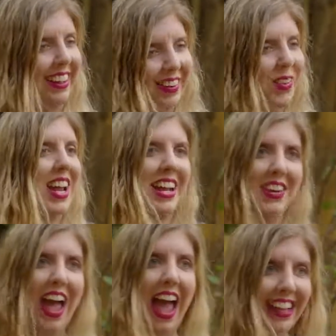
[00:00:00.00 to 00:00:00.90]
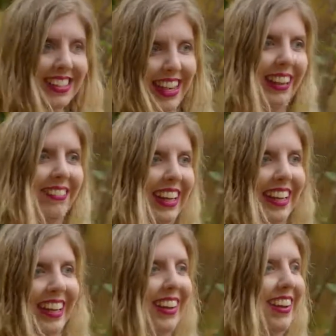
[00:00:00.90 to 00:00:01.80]
what are you asking
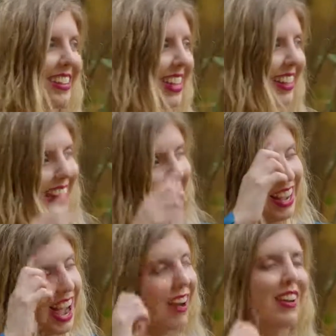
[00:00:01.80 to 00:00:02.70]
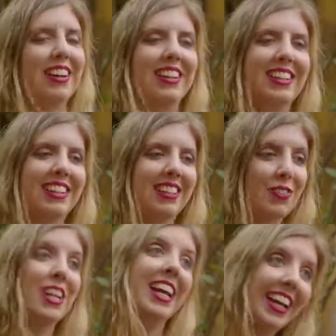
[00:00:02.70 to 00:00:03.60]
me? You know, it's like, how
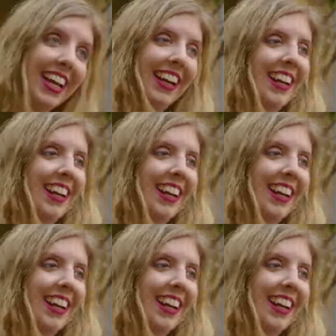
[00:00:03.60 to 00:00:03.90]
really?